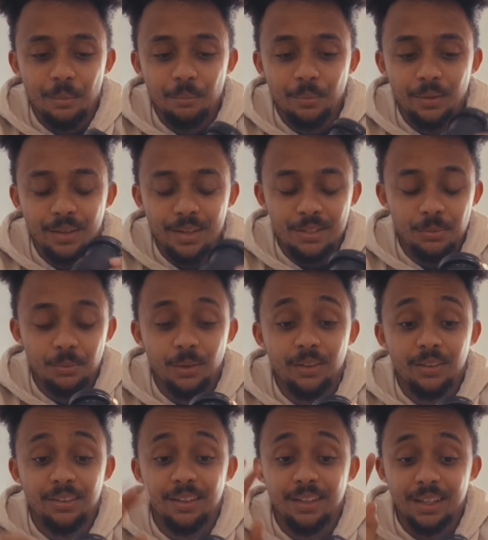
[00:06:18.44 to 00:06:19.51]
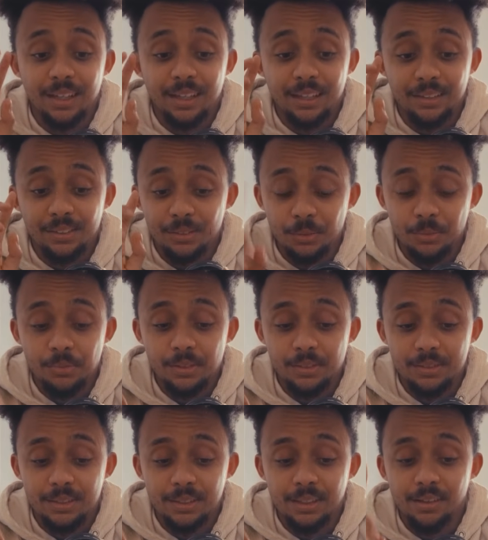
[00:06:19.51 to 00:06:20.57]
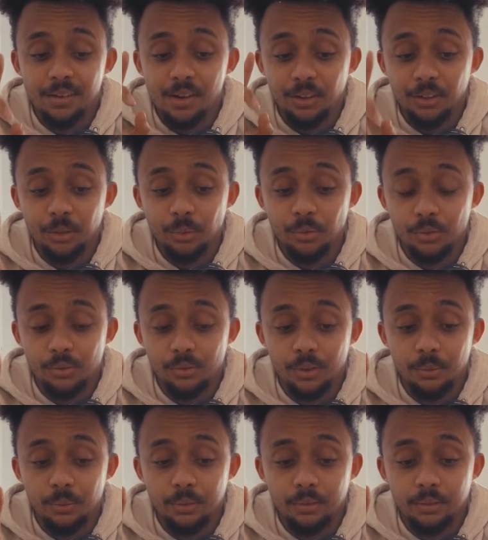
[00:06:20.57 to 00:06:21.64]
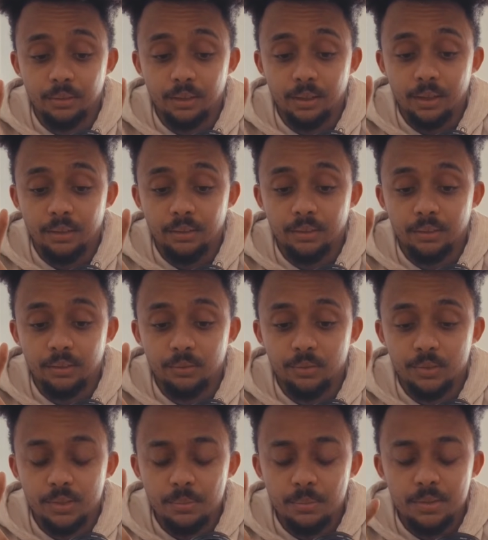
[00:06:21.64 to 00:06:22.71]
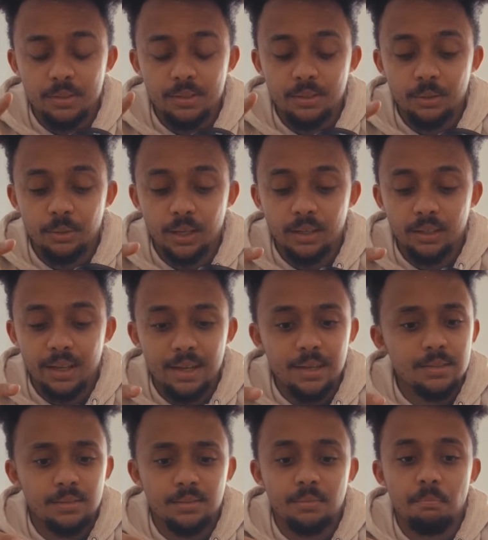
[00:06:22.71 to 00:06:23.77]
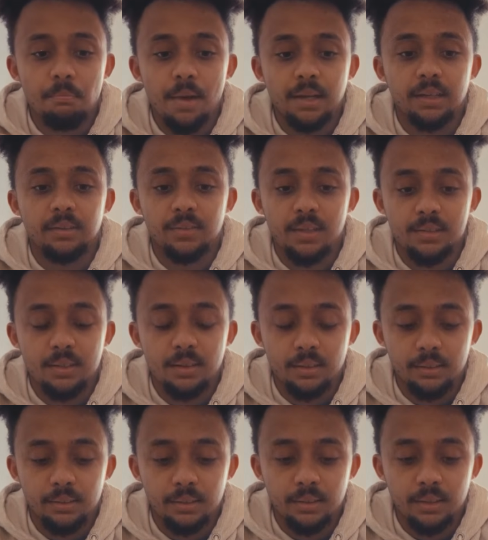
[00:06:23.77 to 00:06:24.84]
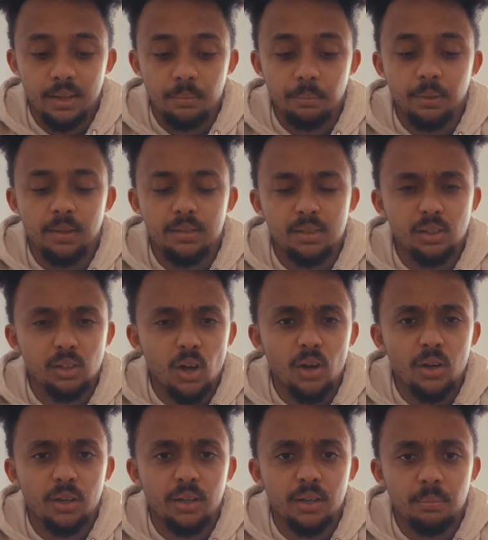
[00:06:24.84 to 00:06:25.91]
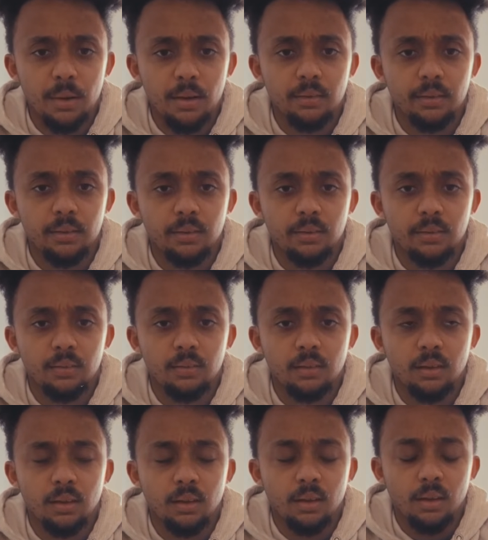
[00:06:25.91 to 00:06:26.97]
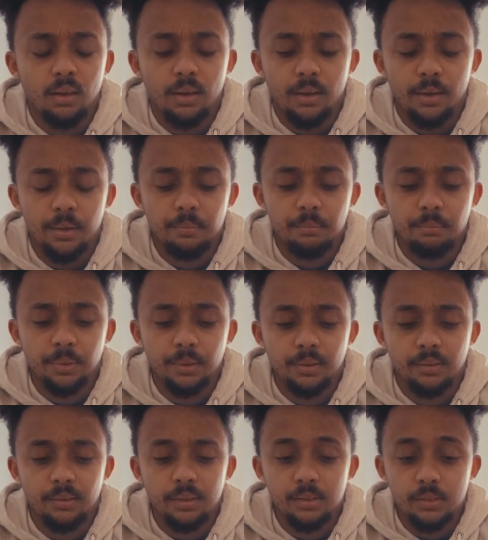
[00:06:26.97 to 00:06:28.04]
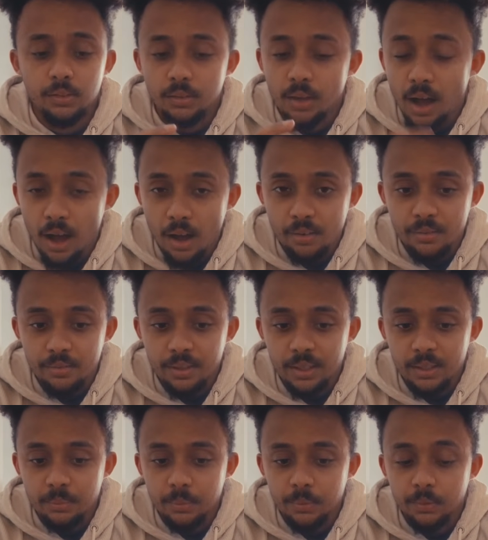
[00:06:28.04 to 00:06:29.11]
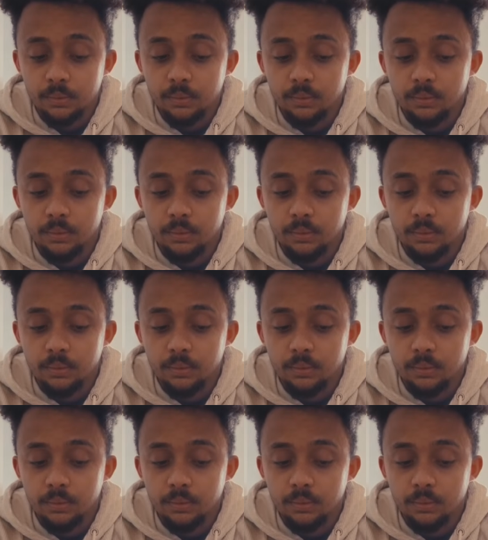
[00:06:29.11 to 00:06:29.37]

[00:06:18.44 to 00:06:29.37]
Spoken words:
But this one, as soon as I seen it, I knew it was the right one. For some reason in the UK, there isn't many of this kind in there, but there's a lot in America. But they are available.